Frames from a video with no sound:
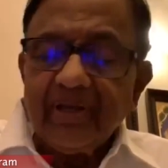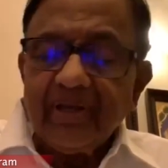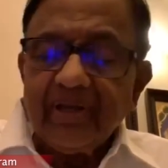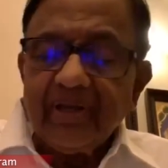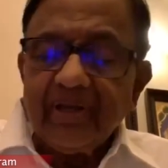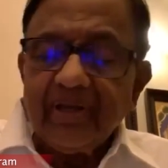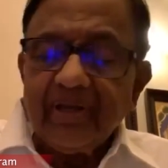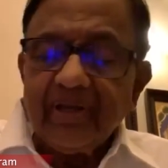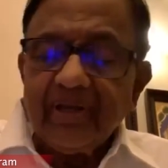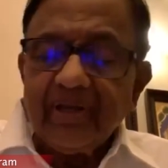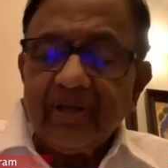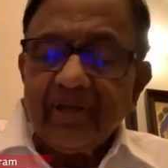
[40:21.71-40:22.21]
So
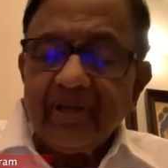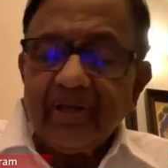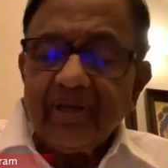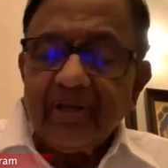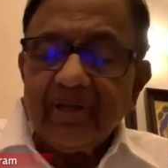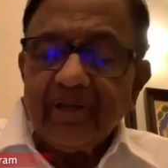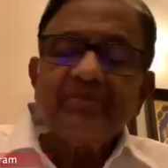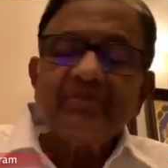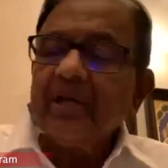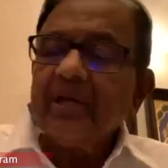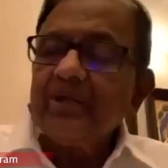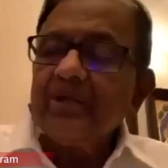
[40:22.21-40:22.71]
I have
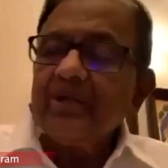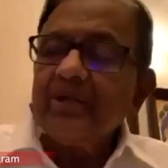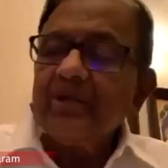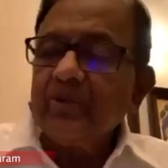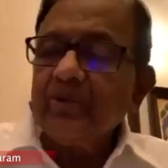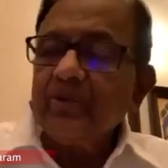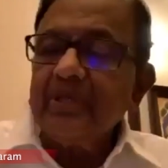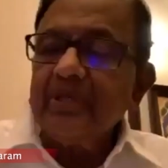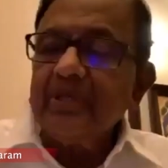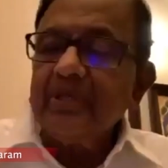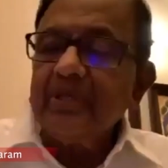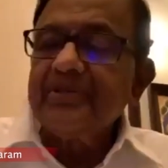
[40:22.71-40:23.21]
been telling
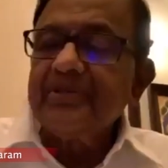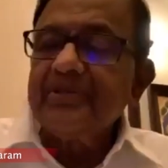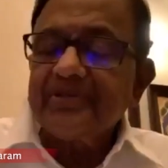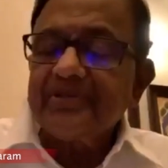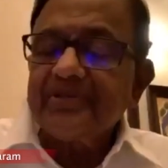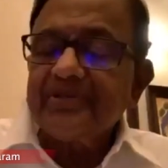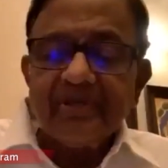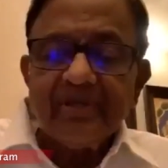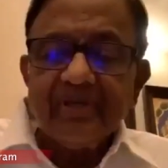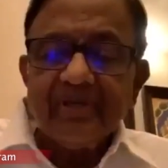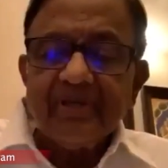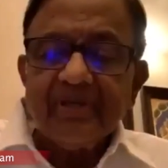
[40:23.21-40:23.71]
my
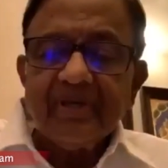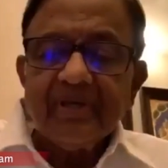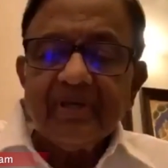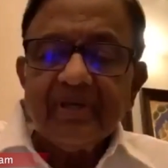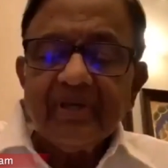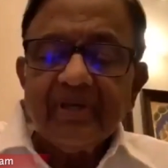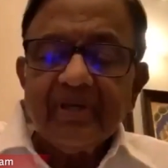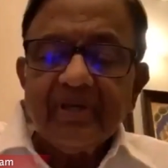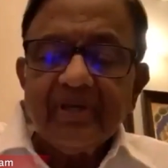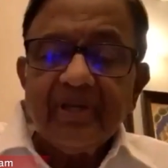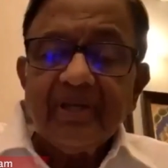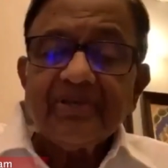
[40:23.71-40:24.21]
colleagues,
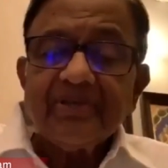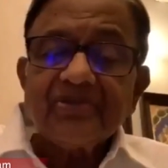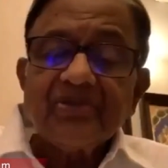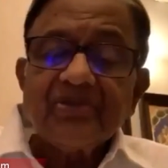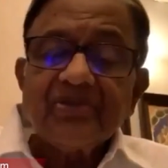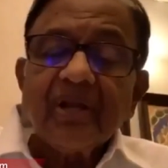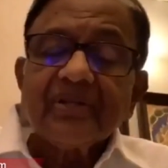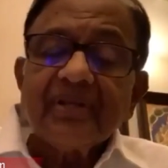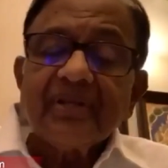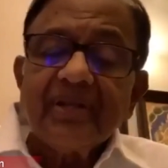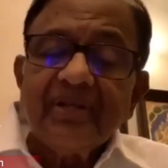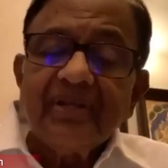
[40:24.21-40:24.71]
it's
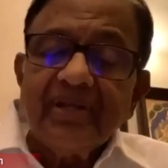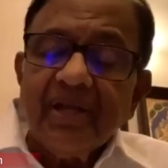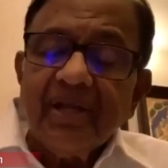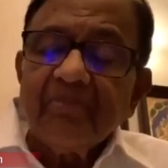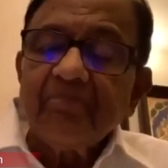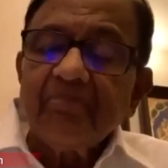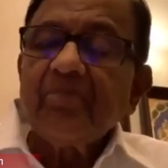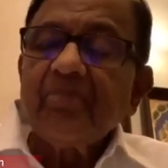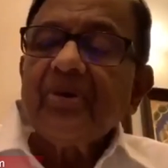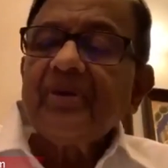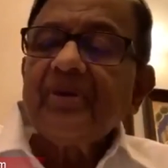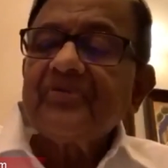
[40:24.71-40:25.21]
not the
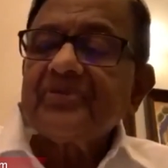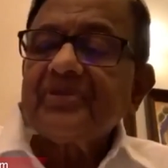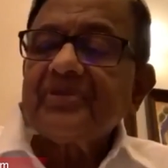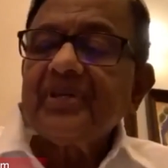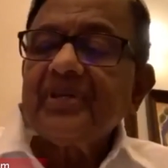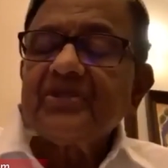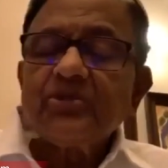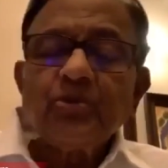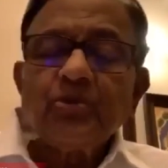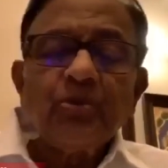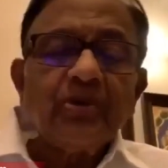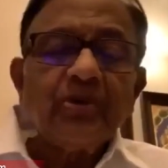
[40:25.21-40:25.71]
number of
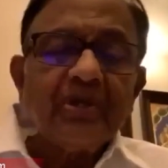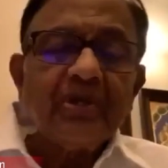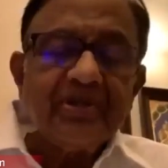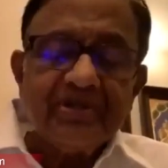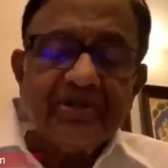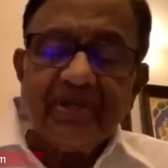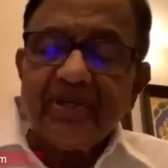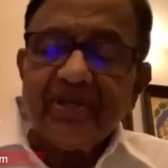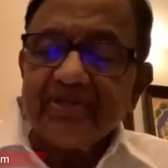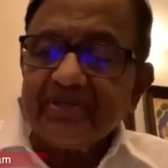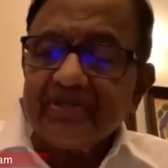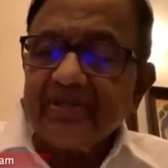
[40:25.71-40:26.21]
seats you
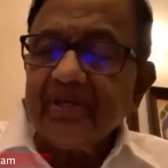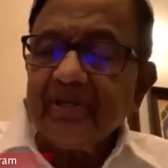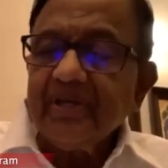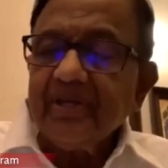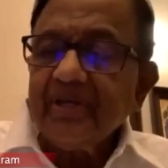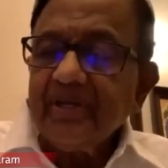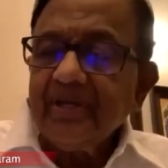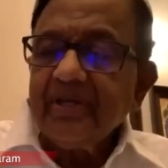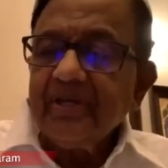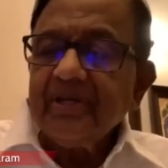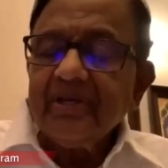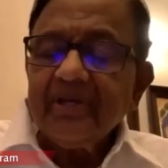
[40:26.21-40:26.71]
contest,
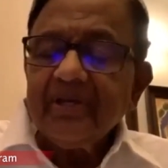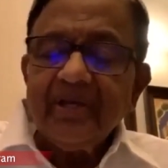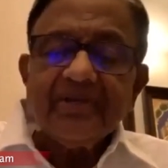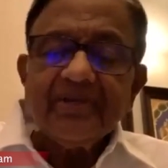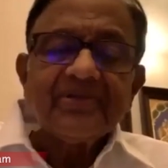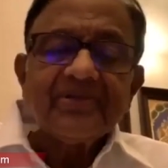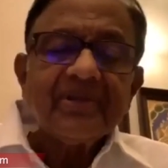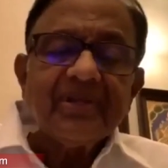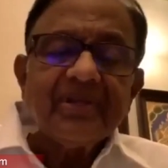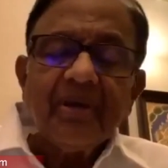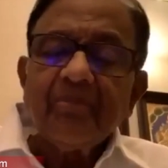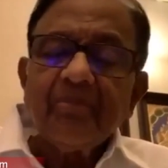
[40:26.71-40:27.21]
it's
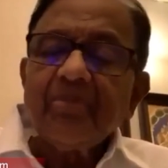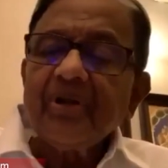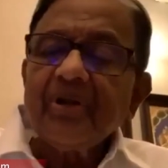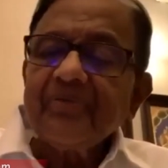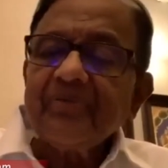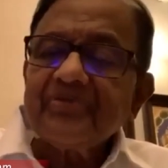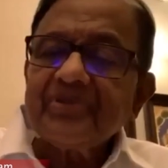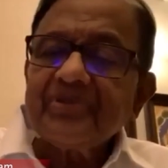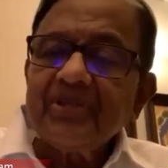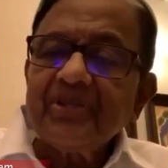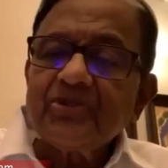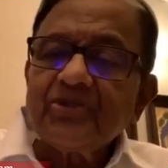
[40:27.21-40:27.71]
the number of
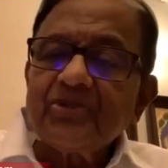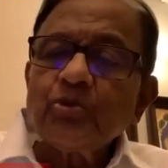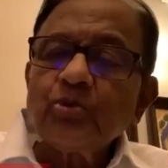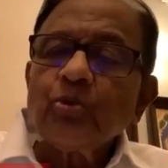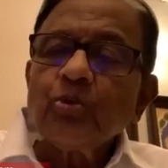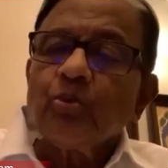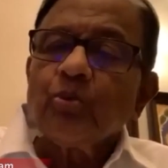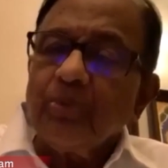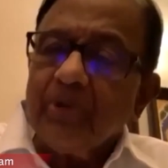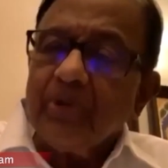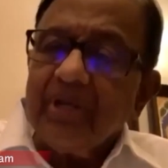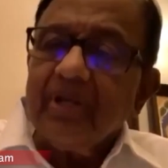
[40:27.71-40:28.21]
seats you
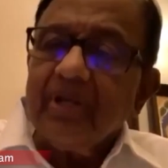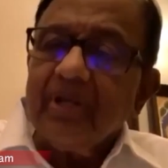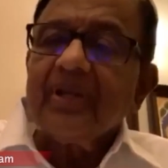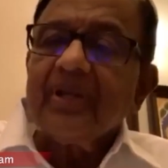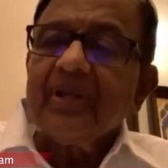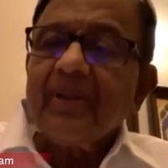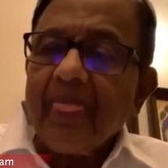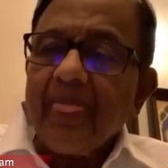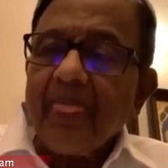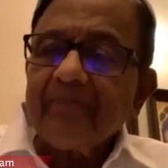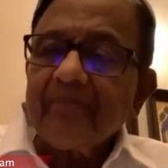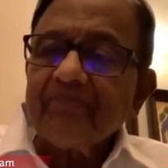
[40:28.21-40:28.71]
win,
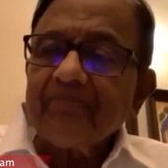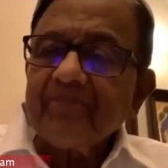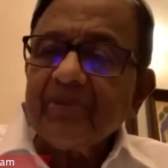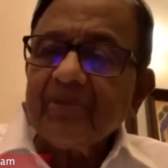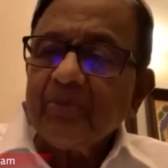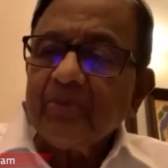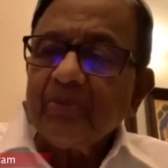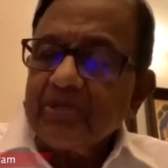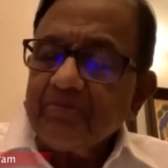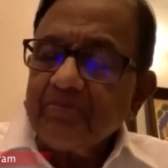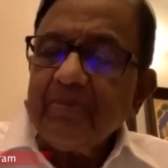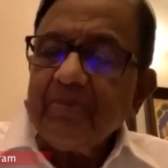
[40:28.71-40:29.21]

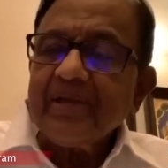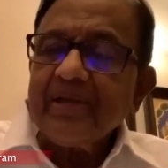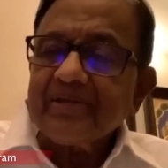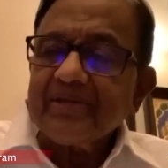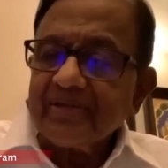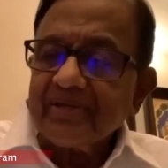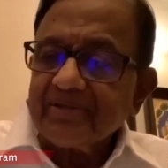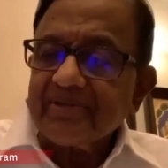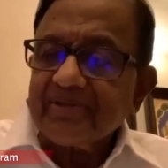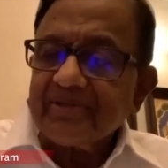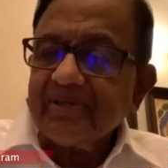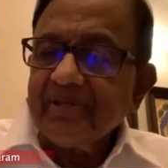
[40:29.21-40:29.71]
which
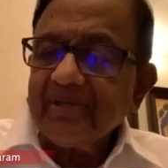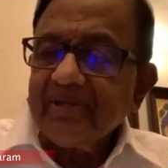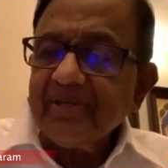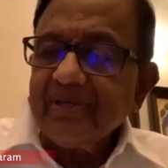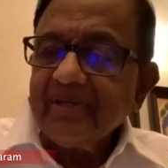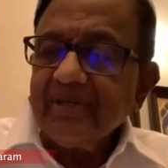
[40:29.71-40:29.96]
matters.